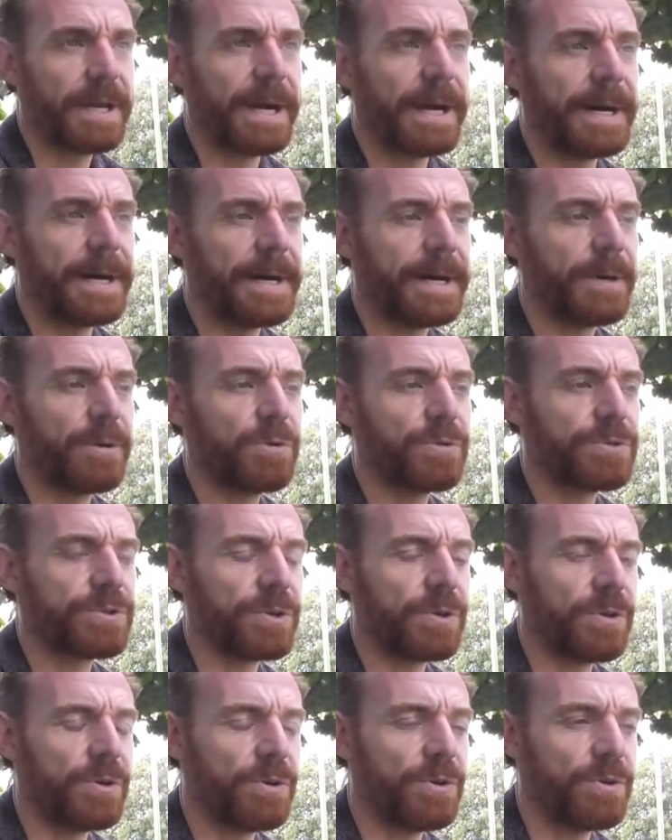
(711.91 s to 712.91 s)
Uh,
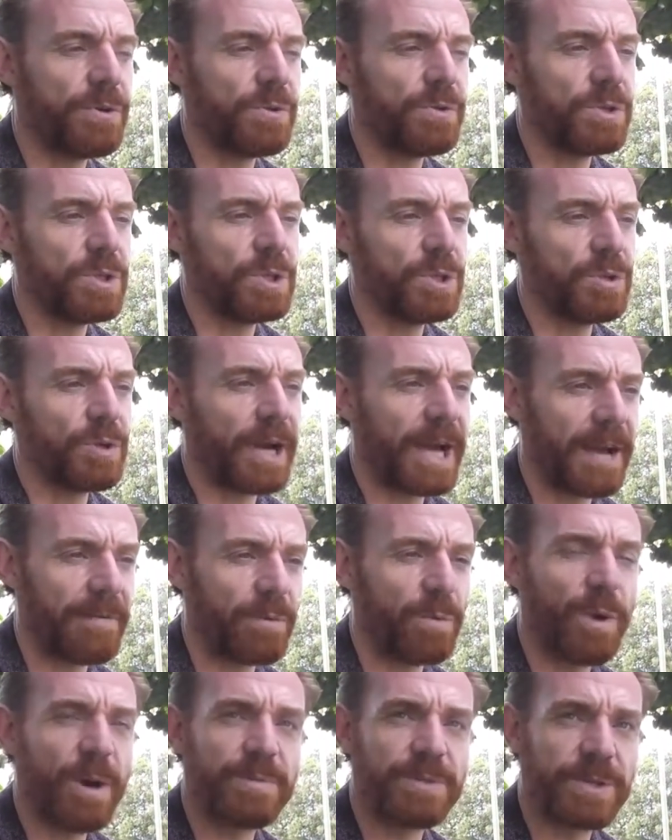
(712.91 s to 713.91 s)
also, I
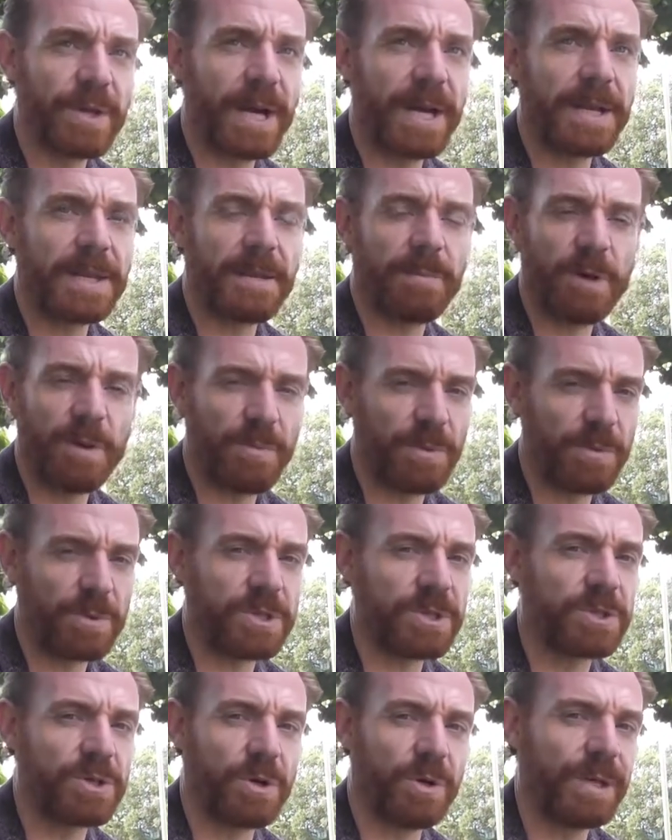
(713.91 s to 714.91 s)
have a website at the moment
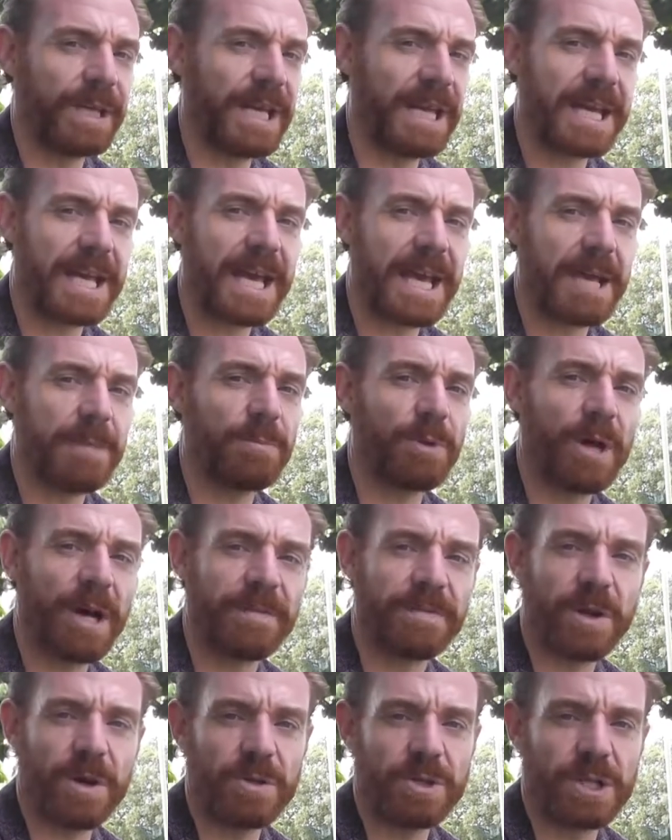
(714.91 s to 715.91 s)
which is called inner game
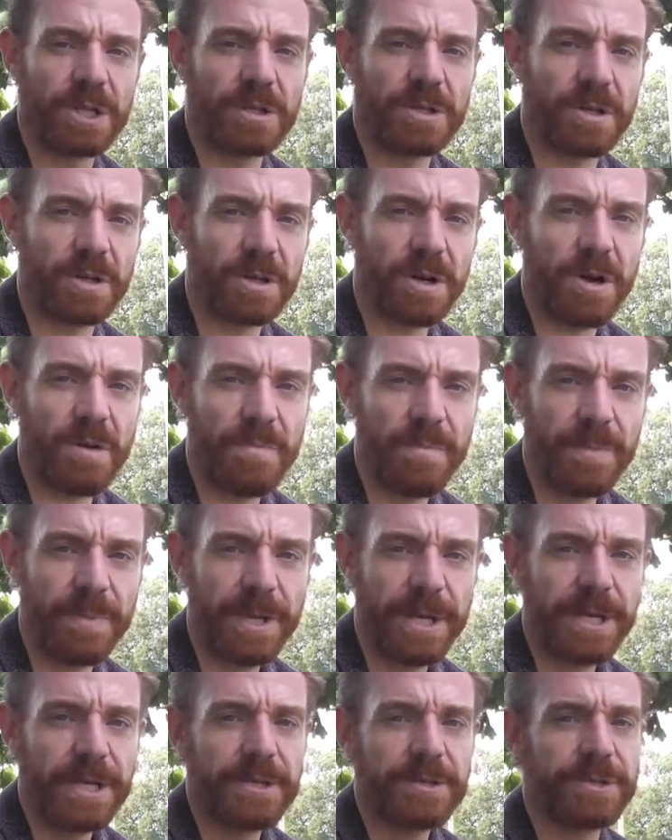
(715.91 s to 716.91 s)
life coaching dot com.
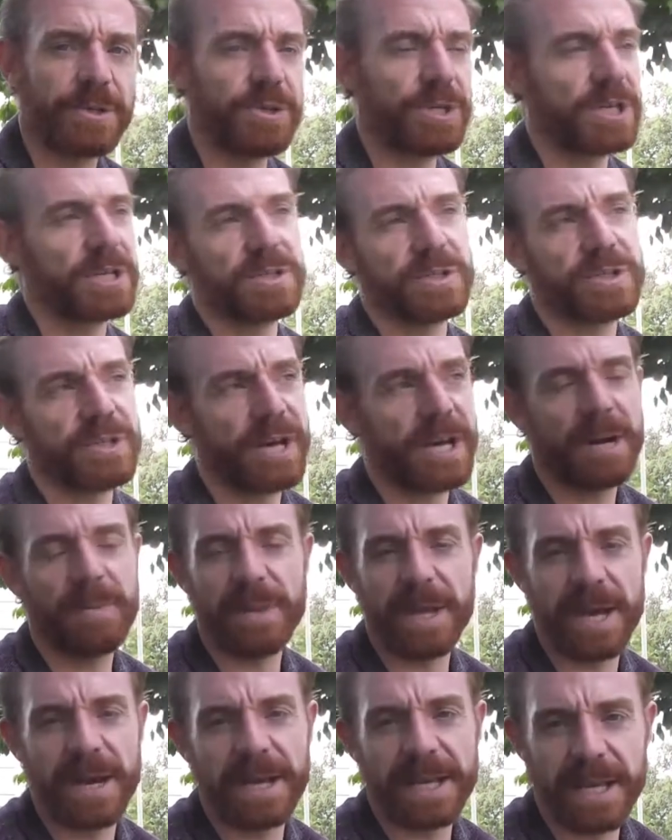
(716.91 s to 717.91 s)
So you can sign
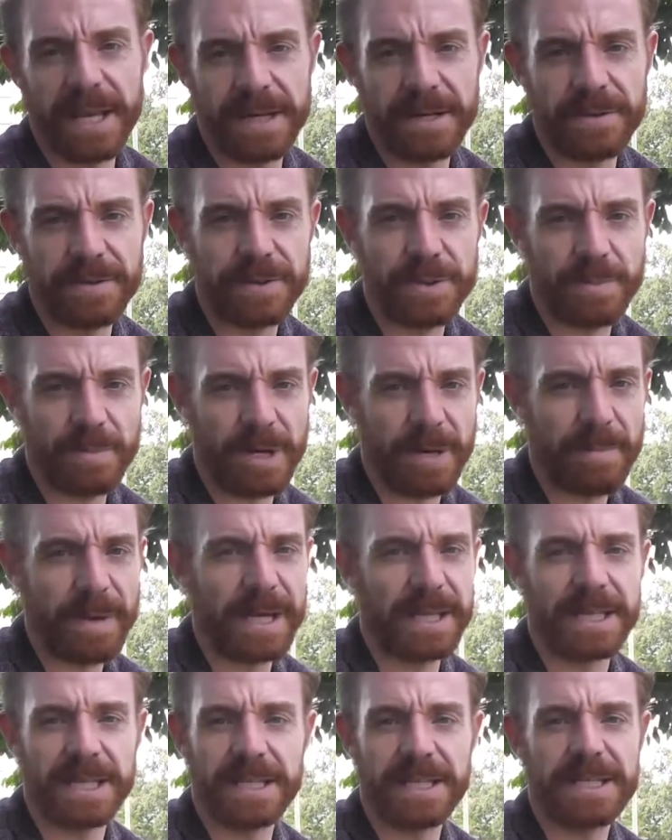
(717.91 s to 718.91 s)
up there, get onto my
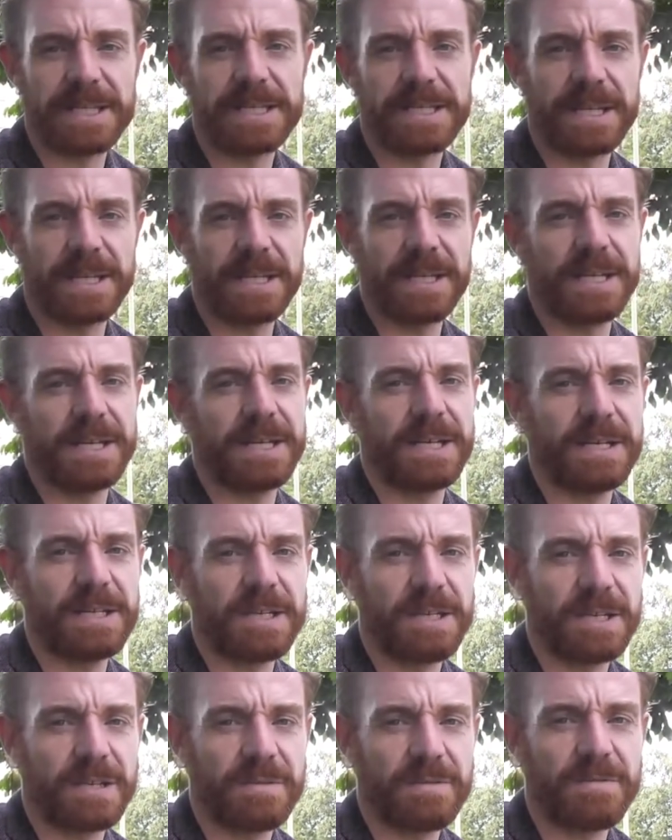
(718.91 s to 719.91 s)
mailing list, and uh,
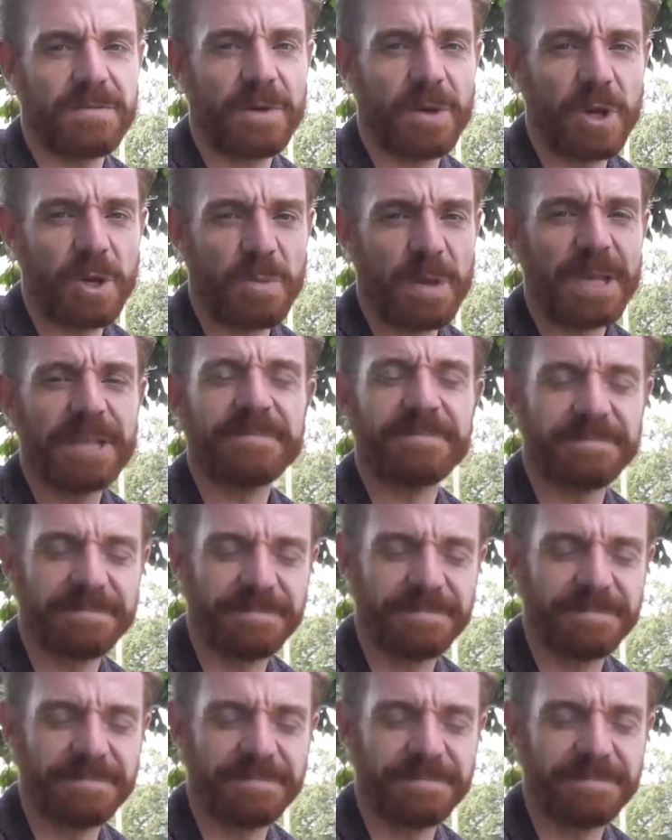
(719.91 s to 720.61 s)
you can follow me.